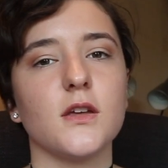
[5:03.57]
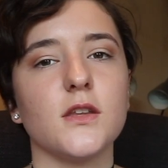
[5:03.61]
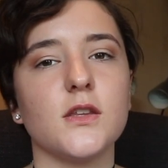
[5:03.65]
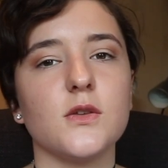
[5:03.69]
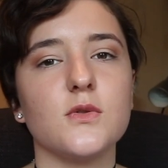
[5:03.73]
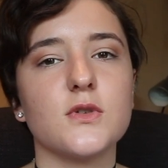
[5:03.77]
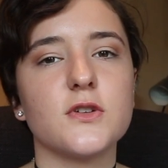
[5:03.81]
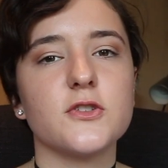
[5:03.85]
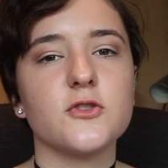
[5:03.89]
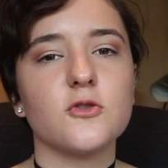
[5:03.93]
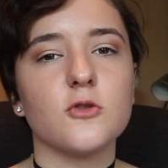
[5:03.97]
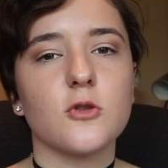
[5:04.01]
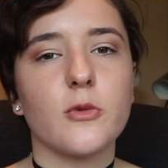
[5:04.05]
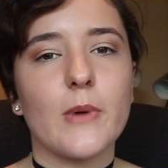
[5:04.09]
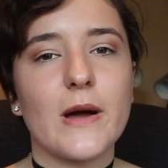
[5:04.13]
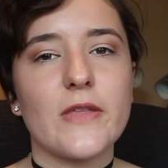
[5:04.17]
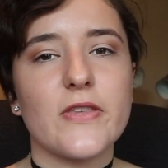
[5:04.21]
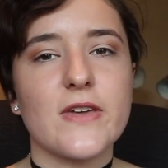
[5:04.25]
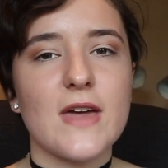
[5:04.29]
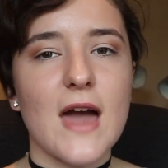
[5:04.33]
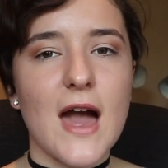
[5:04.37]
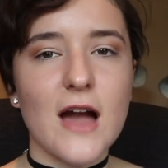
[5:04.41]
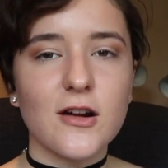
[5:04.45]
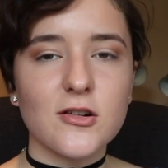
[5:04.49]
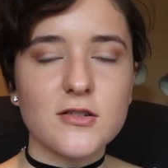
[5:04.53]
You can talk about
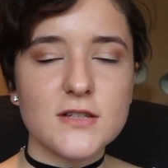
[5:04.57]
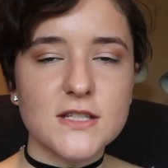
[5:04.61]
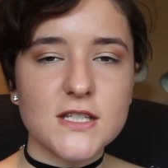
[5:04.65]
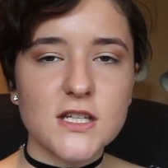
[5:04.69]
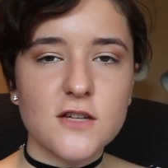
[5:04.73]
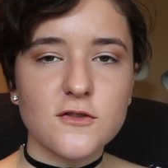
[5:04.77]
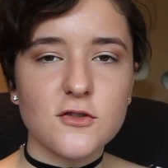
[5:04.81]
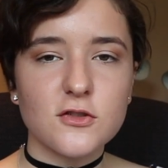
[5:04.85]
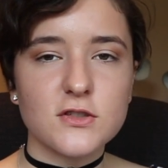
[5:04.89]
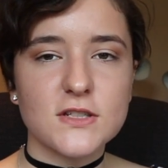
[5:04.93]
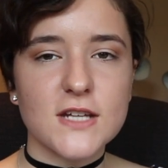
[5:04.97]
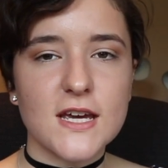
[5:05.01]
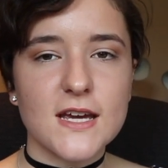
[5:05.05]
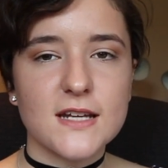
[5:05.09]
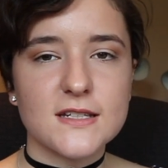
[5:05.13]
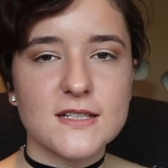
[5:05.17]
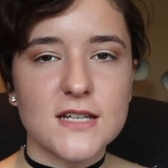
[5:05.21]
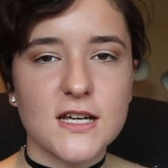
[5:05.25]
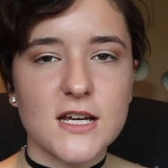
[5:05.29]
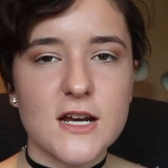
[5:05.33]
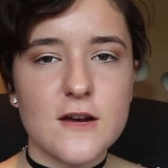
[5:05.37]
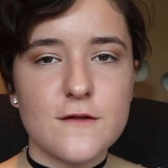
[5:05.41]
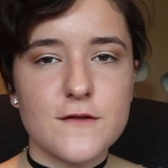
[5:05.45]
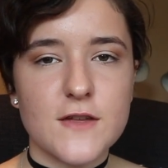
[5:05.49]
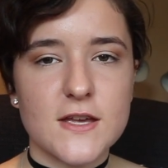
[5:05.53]
the accuracy of your data,
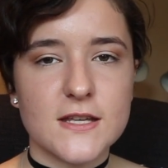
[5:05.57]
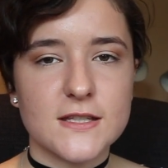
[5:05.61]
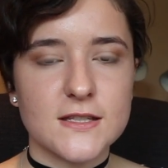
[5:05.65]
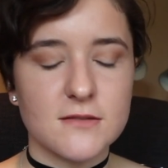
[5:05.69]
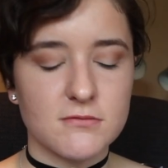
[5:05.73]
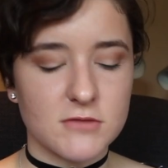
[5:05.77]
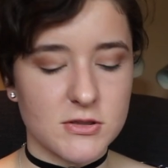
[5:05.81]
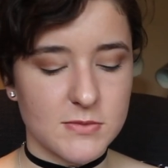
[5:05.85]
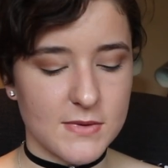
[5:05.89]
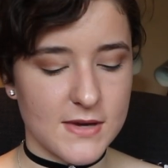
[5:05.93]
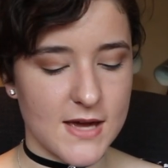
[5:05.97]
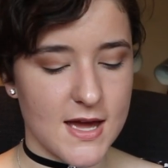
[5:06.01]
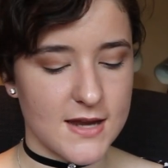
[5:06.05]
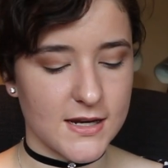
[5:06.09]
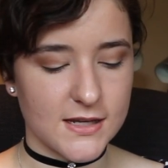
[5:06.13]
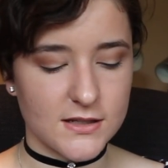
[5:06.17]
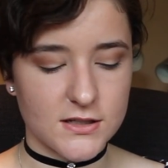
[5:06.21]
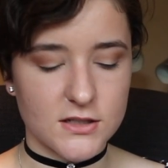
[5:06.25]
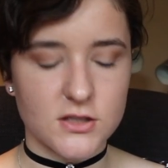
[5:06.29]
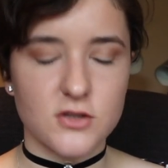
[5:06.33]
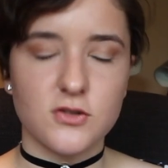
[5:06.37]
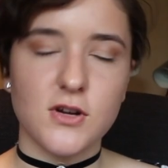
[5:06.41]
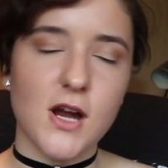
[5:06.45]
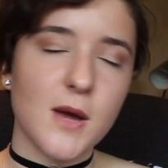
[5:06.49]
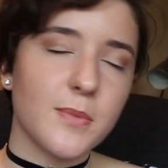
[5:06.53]
if there seem to be any
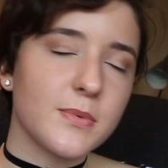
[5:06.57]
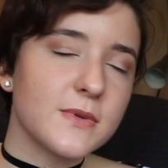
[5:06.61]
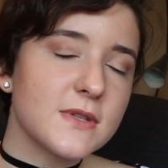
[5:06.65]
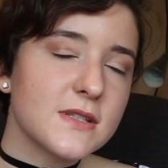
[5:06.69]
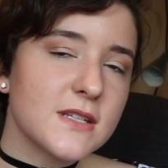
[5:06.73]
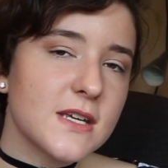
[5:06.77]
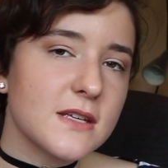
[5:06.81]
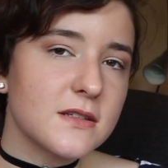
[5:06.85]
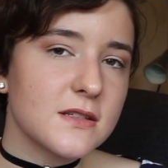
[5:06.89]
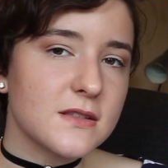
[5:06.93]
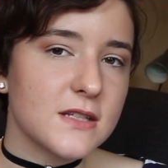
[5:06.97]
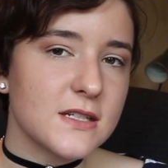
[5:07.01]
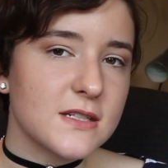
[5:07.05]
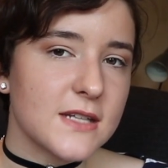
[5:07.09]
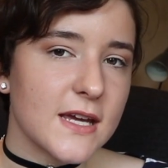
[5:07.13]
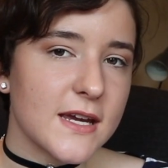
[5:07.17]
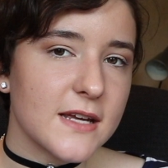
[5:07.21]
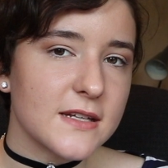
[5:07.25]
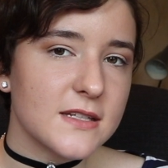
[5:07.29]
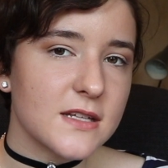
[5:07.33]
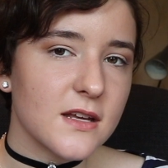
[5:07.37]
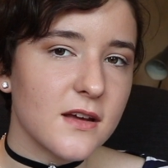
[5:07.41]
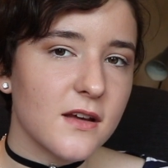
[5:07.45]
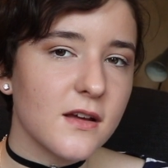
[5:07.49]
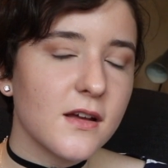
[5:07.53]
discrepancies in the
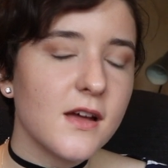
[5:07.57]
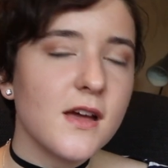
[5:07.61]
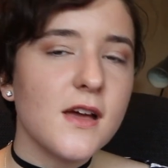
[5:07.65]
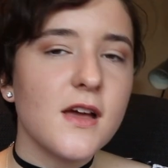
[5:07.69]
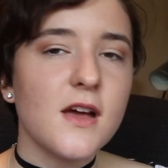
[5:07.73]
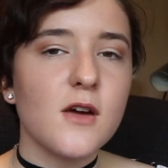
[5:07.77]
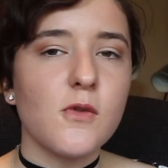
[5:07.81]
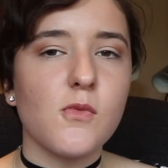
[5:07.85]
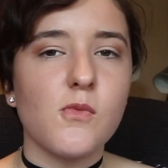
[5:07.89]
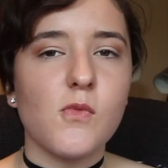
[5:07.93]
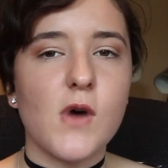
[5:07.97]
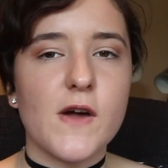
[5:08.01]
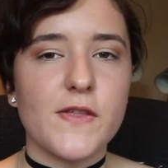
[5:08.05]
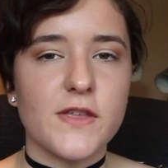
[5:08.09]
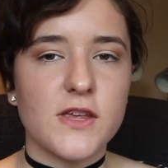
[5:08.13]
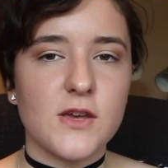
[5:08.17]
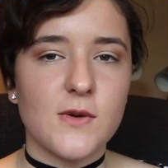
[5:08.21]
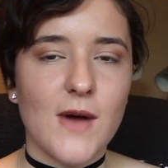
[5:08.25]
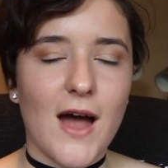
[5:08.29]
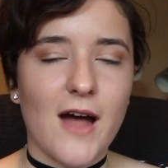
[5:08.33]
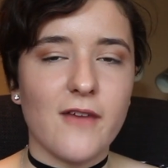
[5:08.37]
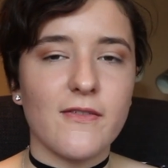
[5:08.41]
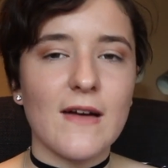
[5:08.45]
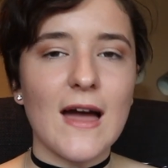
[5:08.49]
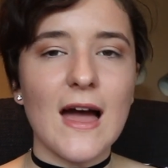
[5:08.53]
data, whether you
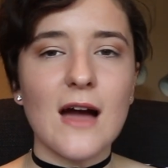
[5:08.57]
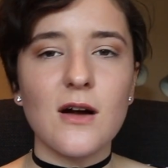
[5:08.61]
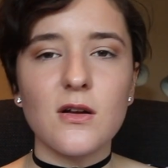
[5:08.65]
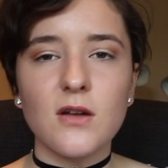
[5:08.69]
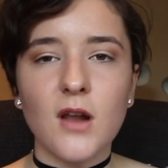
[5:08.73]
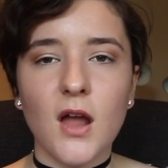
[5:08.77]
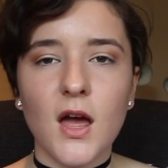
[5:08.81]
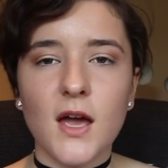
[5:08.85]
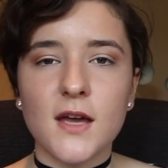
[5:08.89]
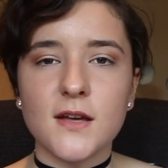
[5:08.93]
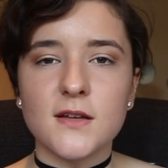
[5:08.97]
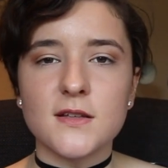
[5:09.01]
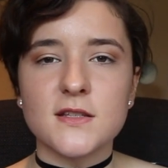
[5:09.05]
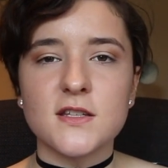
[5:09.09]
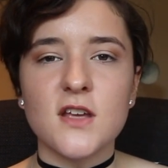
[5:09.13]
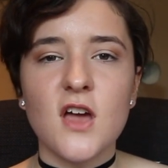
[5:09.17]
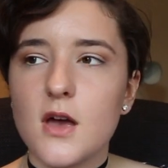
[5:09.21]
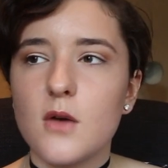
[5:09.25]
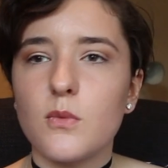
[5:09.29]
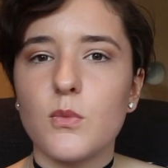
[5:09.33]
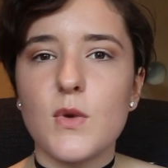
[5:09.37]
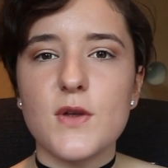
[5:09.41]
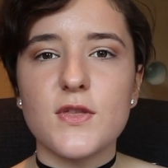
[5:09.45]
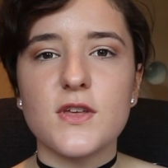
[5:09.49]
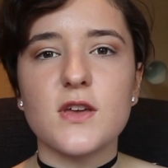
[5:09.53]
have outliers,
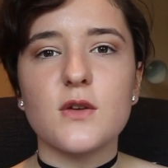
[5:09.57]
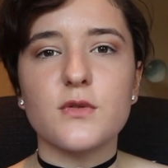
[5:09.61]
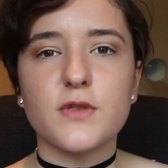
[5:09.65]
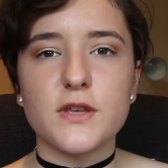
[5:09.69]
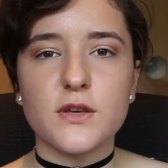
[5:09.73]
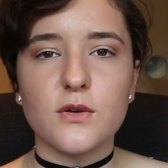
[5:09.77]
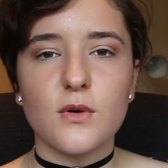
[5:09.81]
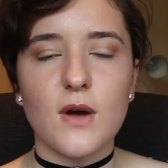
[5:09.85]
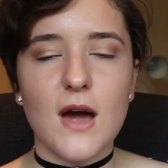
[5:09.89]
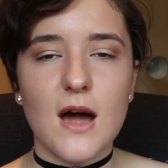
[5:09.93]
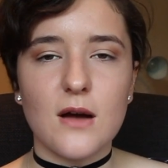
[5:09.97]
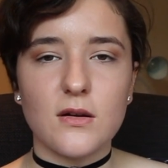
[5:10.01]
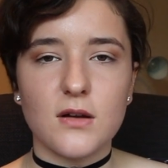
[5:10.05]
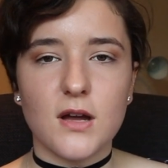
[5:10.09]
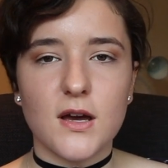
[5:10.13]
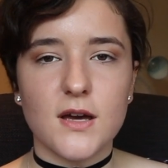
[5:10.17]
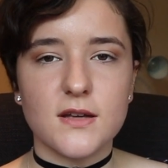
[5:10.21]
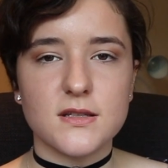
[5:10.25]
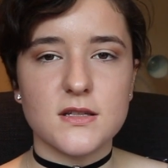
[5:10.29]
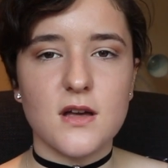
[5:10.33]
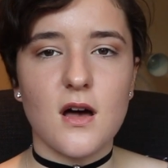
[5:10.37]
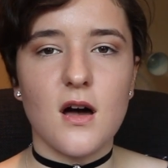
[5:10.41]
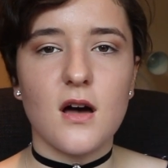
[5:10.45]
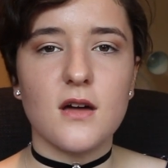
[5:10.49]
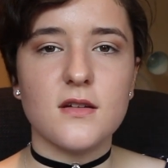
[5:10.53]
whether you think your
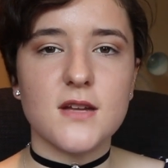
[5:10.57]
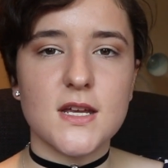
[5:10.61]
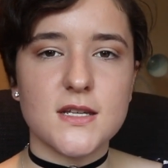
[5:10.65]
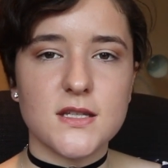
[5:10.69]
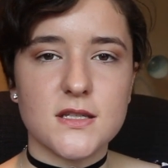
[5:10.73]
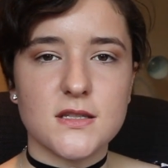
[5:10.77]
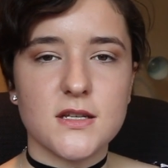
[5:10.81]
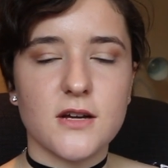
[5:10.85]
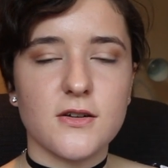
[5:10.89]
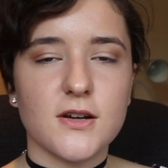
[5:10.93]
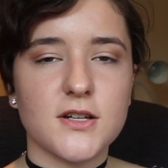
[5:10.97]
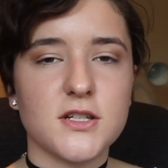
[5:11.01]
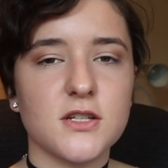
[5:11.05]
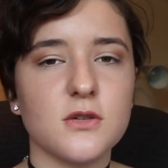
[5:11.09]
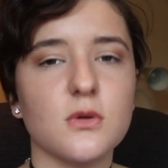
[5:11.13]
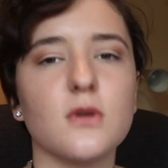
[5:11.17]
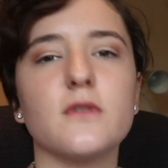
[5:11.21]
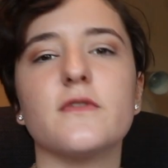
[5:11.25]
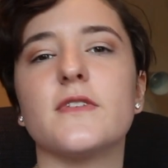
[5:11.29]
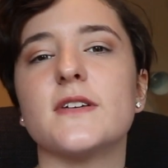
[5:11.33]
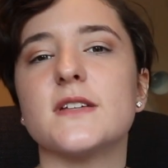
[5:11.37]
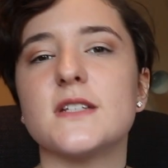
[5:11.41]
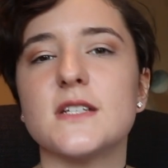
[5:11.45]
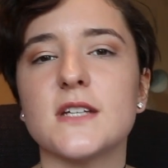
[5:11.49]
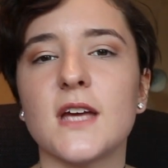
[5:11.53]
outliers are necessary to your
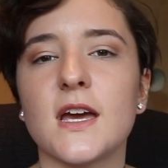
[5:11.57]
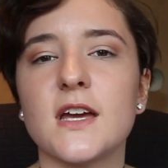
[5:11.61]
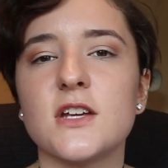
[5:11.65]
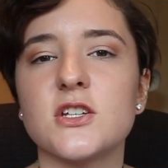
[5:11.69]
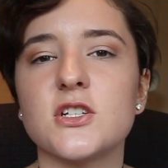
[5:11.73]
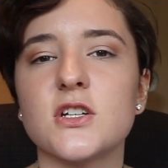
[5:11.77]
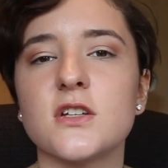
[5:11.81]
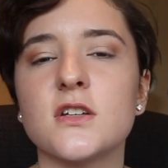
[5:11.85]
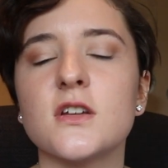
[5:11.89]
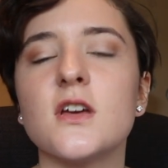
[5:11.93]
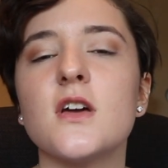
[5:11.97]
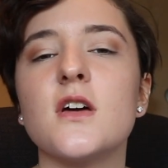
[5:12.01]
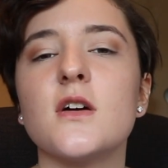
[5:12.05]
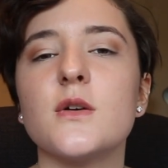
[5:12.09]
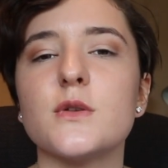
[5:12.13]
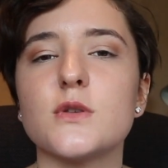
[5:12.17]
investigation.